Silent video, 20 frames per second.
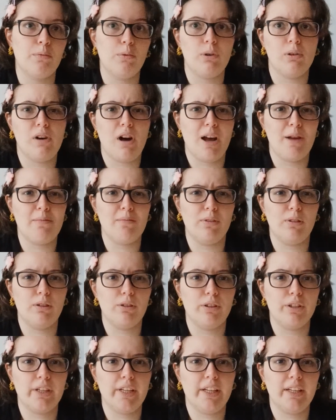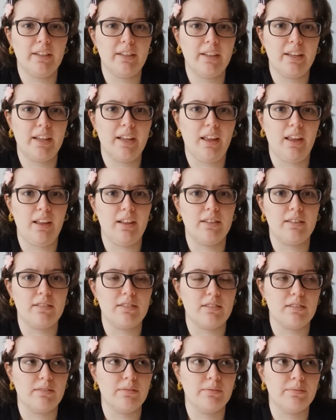well, I'm learning,
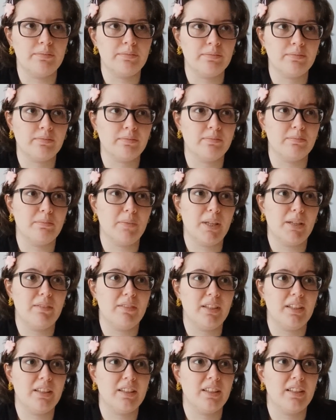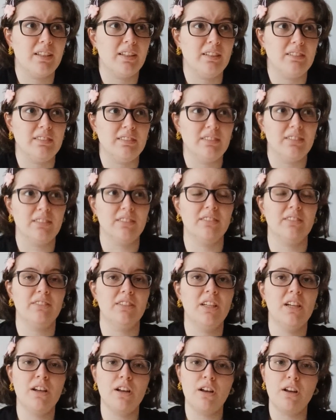and maybe the
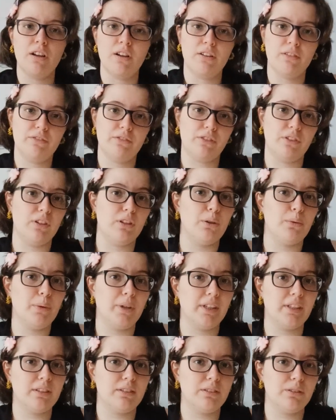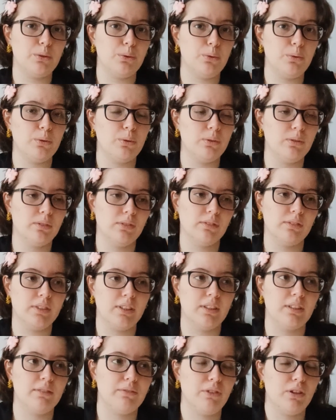following 2
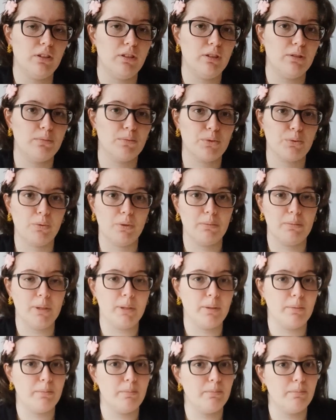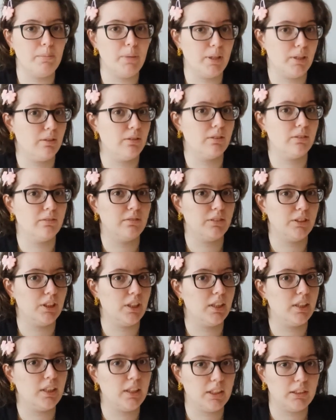volumes will be better
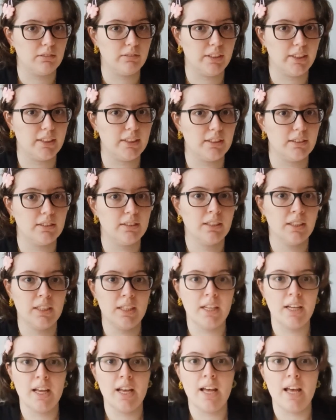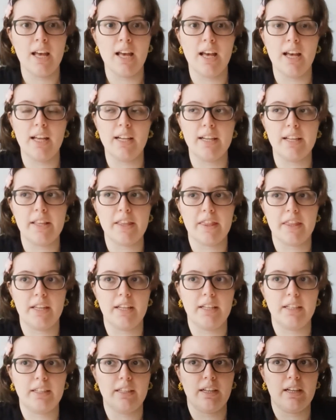done and written, and I
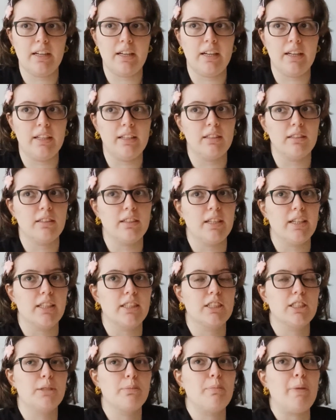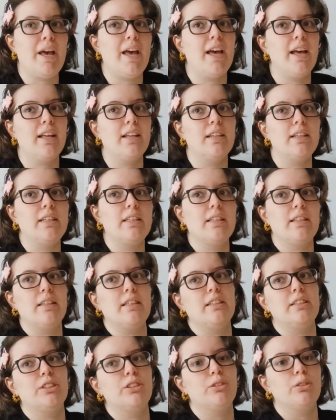think I'll expand
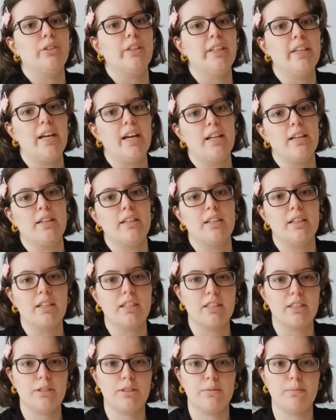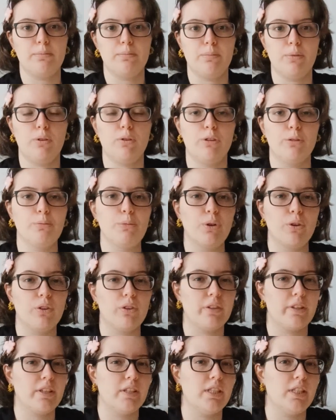the story and explore
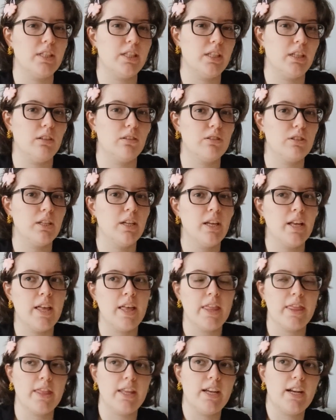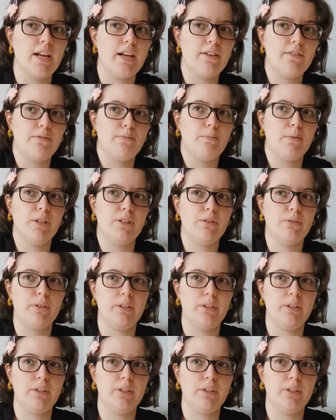more the details that I've been